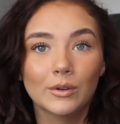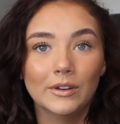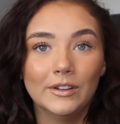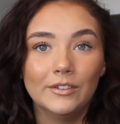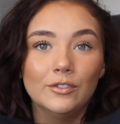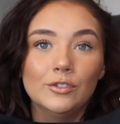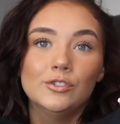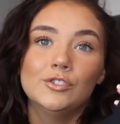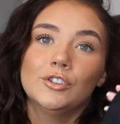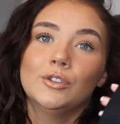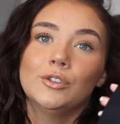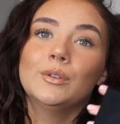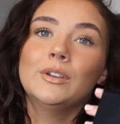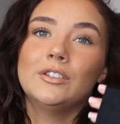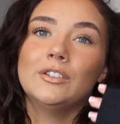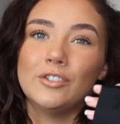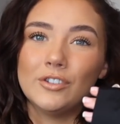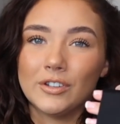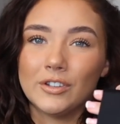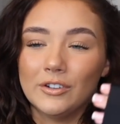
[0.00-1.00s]
And if you do,
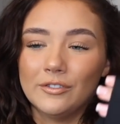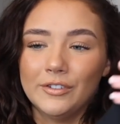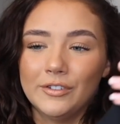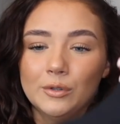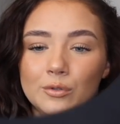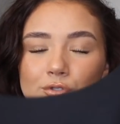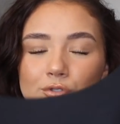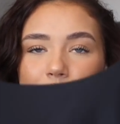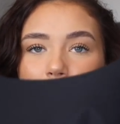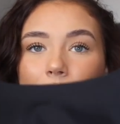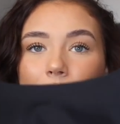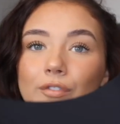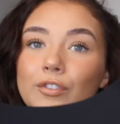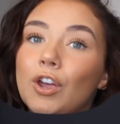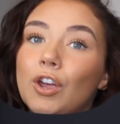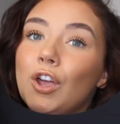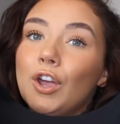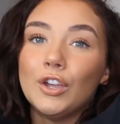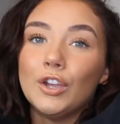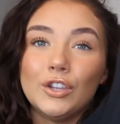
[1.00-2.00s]
it's just gonna feel soft,
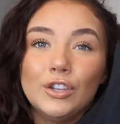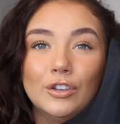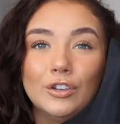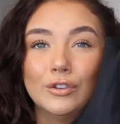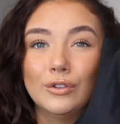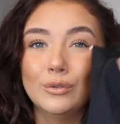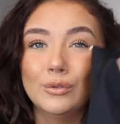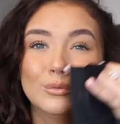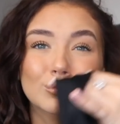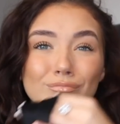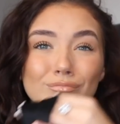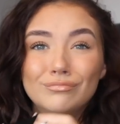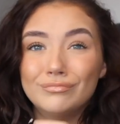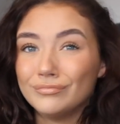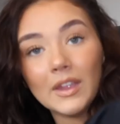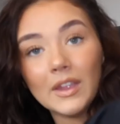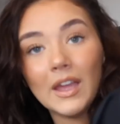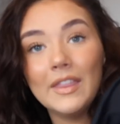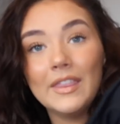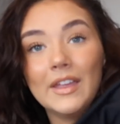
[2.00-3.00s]
cute,
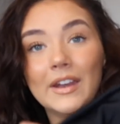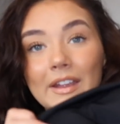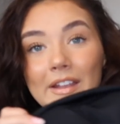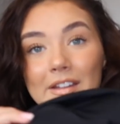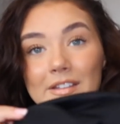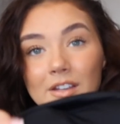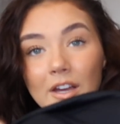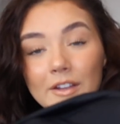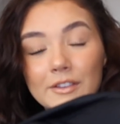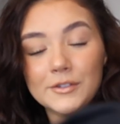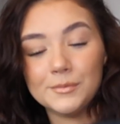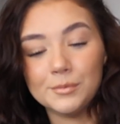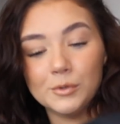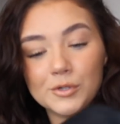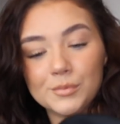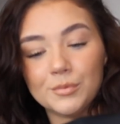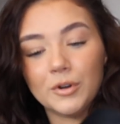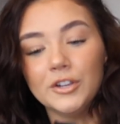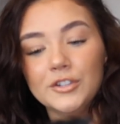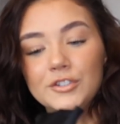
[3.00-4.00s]
And then inside the
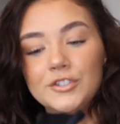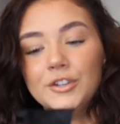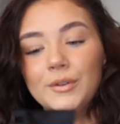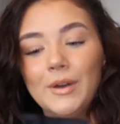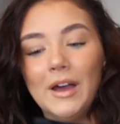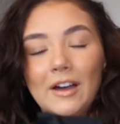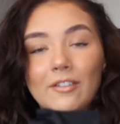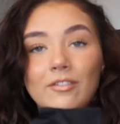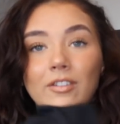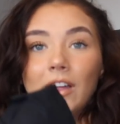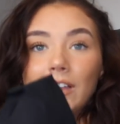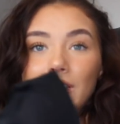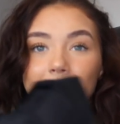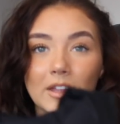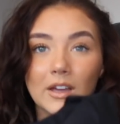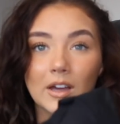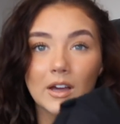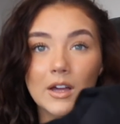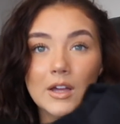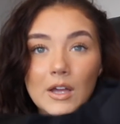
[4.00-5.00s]
sports bra, you do have like
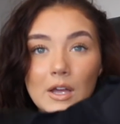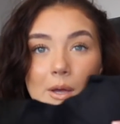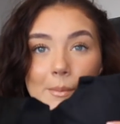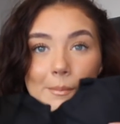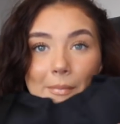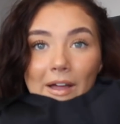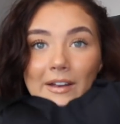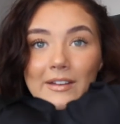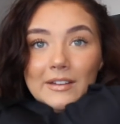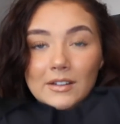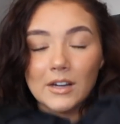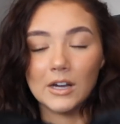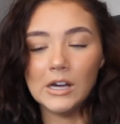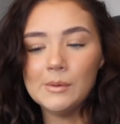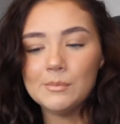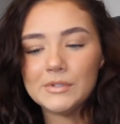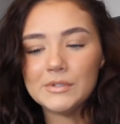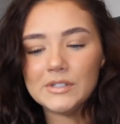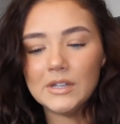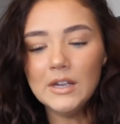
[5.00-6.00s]
the padded
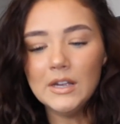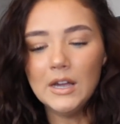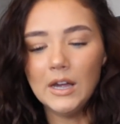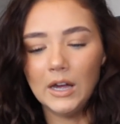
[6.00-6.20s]
cups,